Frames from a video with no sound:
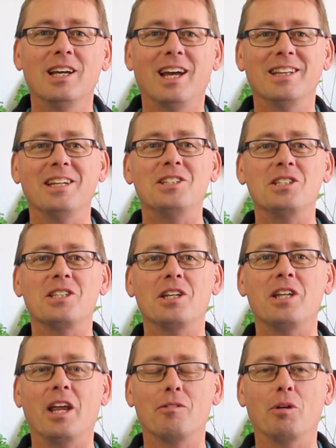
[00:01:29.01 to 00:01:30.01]
And then she said to
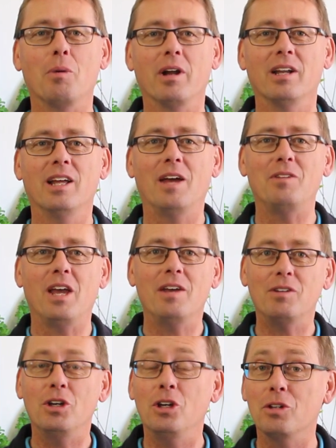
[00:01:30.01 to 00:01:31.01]
everyone, have you ever
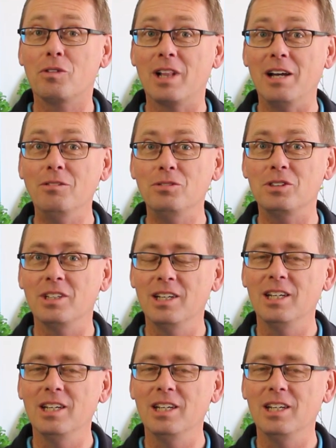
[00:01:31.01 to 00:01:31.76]
heard of gloves?